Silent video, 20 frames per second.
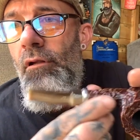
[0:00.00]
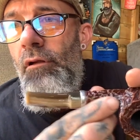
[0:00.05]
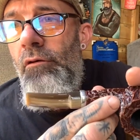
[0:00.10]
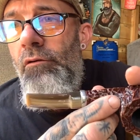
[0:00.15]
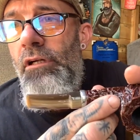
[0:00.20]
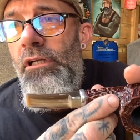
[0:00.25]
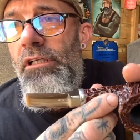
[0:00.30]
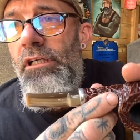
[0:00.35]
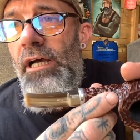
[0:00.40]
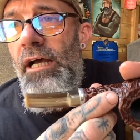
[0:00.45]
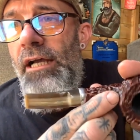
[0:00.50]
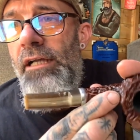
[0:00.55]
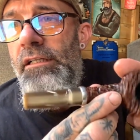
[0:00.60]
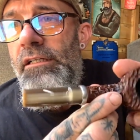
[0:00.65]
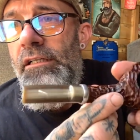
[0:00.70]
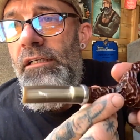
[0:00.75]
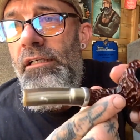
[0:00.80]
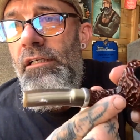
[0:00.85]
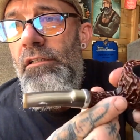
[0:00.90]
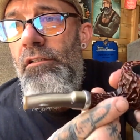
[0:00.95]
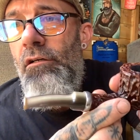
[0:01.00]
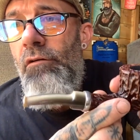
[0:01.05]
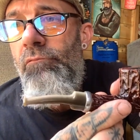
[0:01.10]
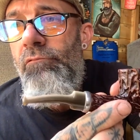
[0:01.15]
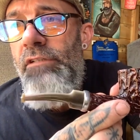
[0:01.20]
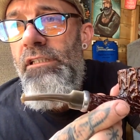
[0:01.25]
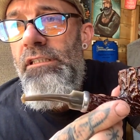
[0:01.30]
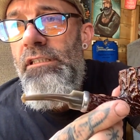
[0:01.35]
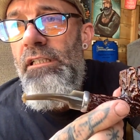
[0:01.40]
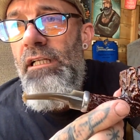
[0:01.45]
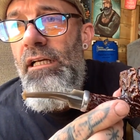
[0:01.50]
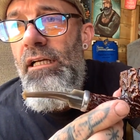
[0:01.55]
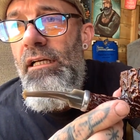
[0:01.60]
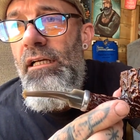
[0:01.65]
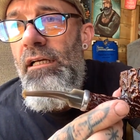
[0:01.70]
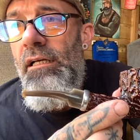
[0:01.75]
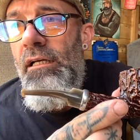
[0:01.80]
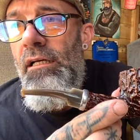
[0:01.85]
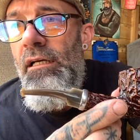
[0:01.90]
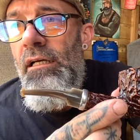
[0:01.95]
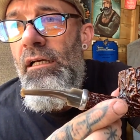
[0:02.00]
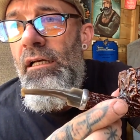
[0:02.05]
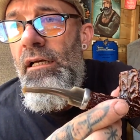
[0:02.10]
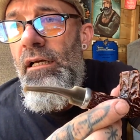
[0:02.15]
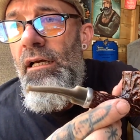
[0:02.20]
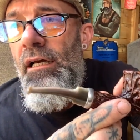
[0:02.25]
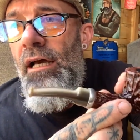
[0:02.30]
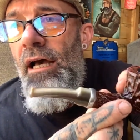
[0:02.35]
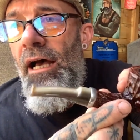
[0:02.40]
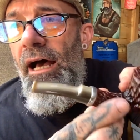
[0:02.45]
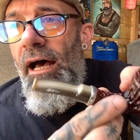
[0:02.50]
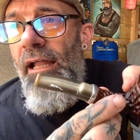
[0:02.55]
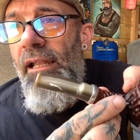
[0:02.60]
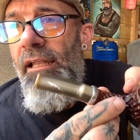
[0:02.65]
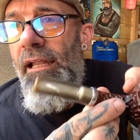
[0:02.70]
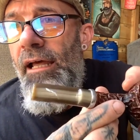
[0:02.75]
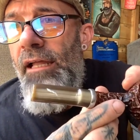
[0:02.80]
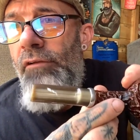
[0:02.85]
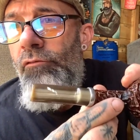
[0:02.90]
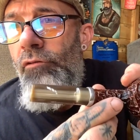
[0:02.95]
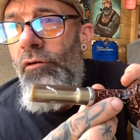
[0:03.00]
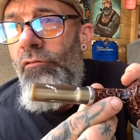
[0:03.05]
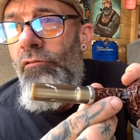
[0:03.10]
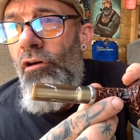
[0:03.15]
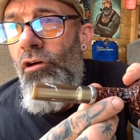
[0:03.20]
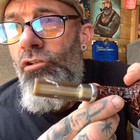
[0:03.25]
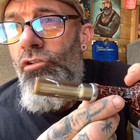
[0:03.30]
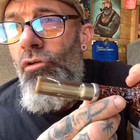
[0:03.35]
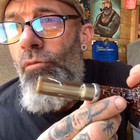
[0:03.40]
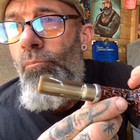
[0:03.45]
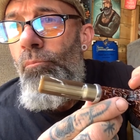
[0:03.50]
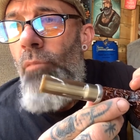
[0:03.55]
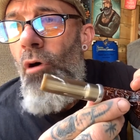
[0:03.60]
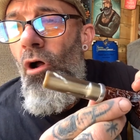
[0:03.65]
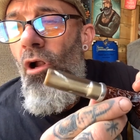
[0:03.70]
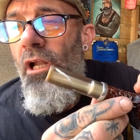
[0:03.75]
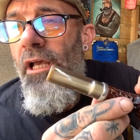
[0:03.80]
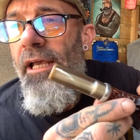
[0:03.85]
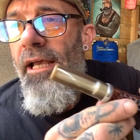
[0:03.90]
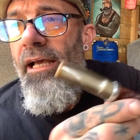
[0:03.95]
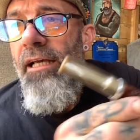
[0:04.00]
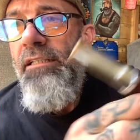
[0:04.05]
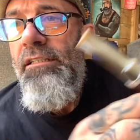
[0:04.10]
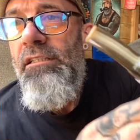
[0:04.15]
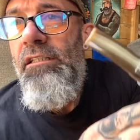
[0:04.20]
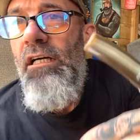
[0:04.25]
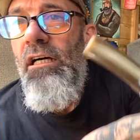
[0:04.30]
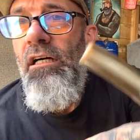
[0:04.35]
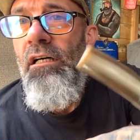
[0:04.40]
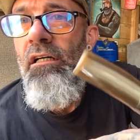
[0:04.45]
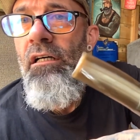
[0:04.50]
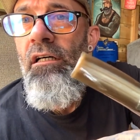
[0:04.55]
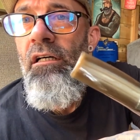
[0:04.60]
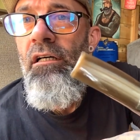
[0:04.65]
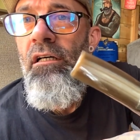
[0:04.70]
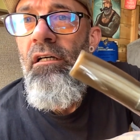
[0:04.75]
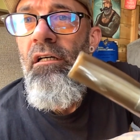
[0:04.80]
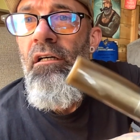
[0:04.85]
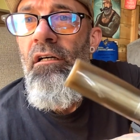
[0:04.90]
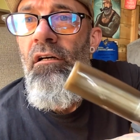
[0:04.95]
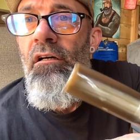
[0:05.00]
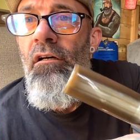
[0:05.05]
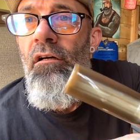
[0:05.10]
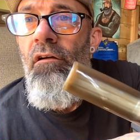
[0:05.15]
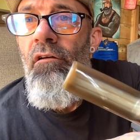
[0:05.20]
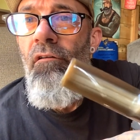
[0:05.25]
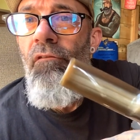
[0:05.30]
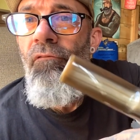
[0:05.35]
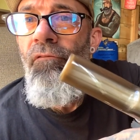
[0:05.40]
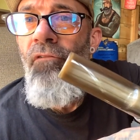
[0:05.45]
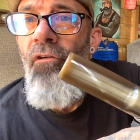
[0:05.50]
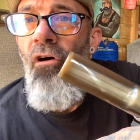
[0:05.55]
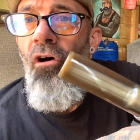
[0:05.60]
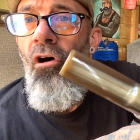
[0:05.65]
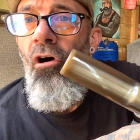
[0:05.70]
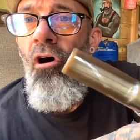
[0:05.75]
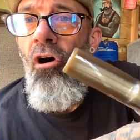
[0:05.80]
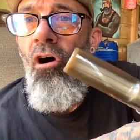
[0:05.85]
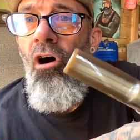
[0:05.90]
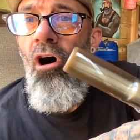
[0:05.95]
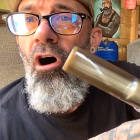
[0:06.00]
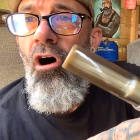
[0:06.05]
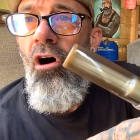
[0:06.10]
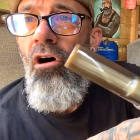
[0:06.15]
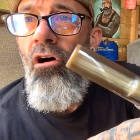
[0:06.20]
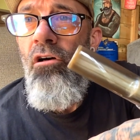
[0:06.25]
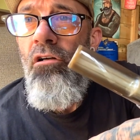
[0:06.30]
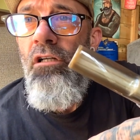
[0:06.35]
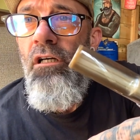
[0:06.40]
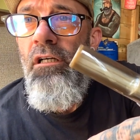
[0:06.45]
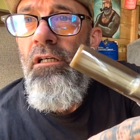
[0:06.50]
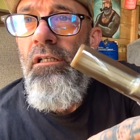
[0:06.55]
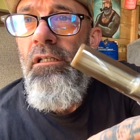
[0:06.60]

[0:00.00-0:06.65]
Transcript: which I turned obviously, and then we've got some polyester four horn,